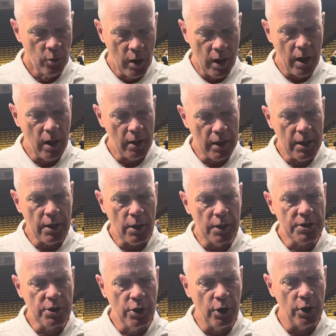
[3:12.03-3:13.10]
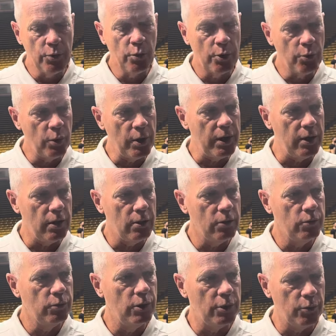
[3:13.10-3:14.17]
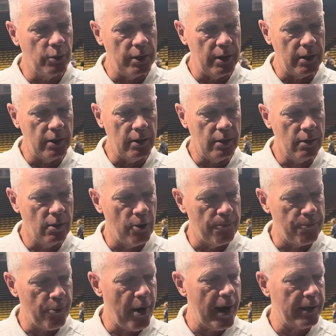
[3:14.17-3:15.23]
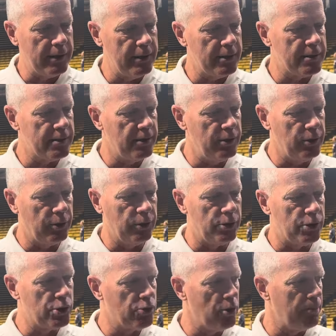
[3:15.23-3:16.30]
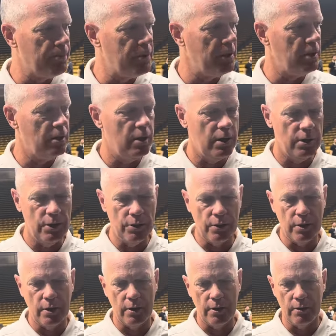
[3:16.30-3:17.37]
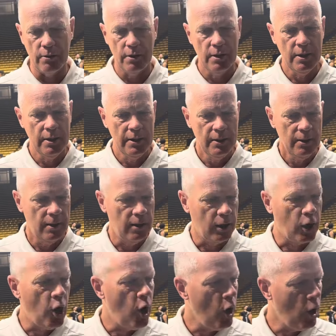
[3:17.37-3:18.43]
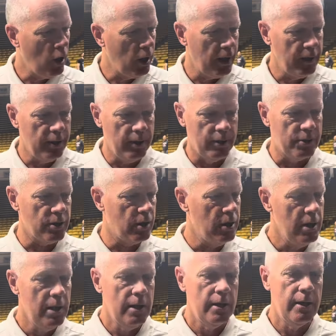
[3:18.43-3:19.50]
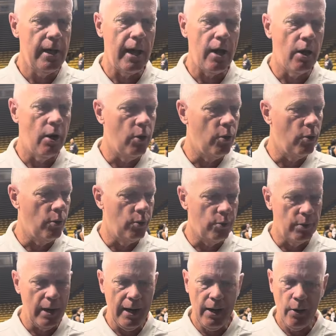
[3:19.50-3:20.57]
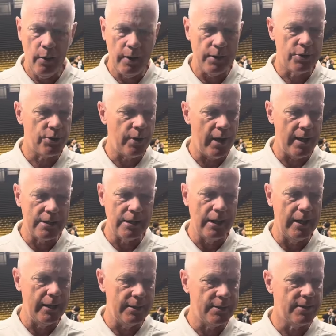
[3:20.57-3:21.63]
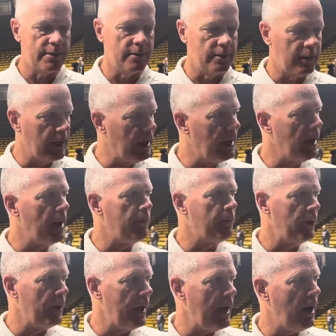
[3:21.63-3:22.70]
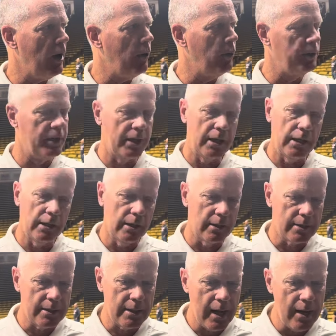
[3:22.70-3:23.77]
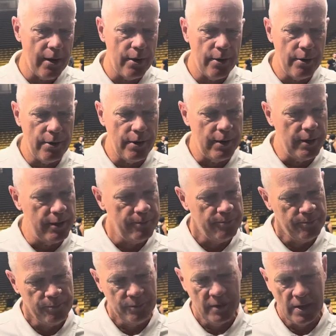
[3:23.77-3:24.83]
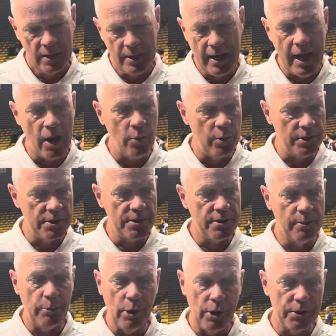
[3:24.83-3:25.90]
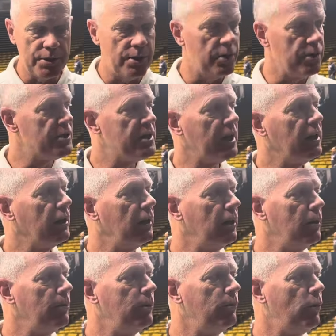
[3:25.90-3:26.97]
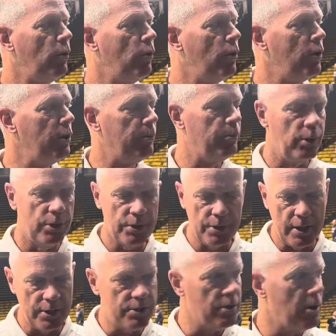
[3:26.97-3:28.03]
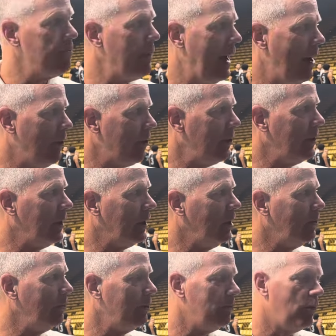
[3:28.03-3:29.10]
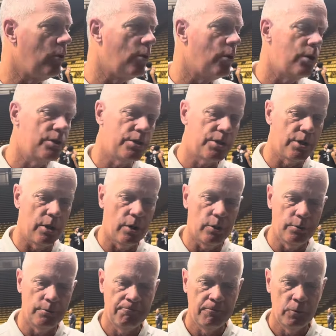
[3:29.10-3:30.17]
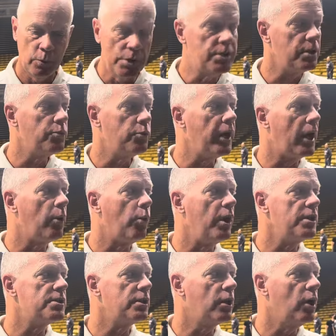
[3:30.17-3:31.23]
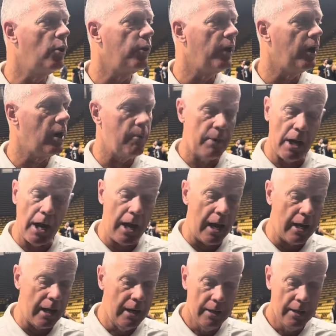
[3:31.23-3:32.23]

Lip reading: Well, it's good when we are in practice and you can script it and you can call it. And now, how it translates to getting up and down when they get a little tired. And now the ball starts sticking a little bit more. The balls, they start pounding a little bit more. So we got a ways to go there.